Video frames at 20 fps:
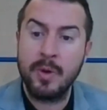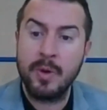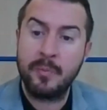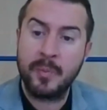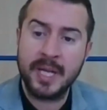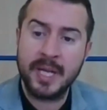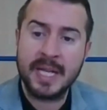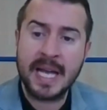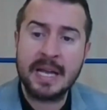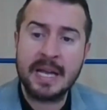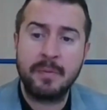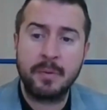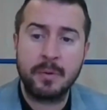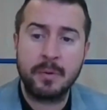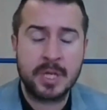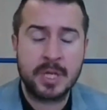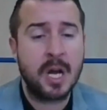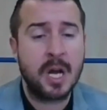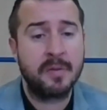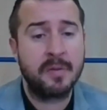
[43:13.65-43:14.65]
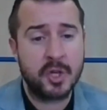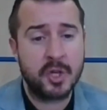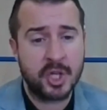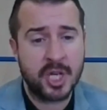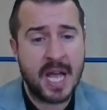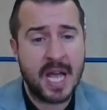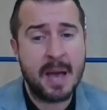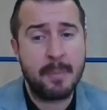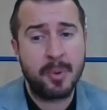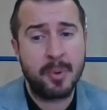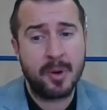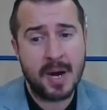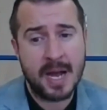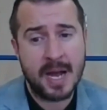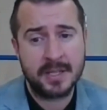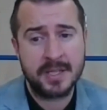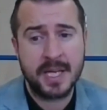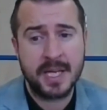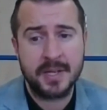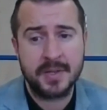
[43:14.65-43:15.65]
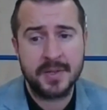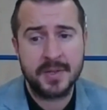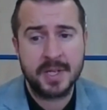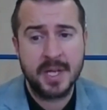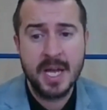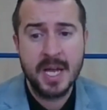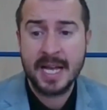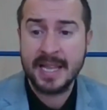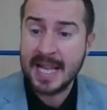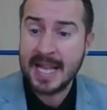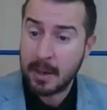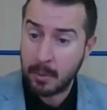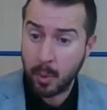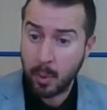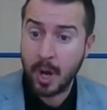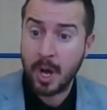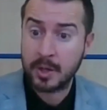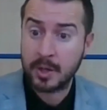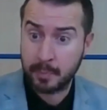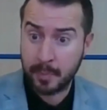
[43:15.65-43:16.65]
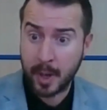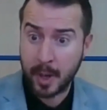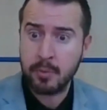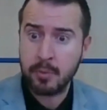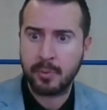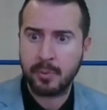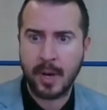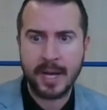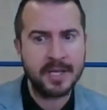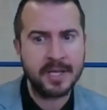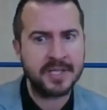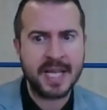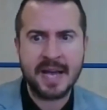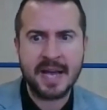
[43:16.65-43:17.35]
we've been able to kind of share practice, and that works both ways.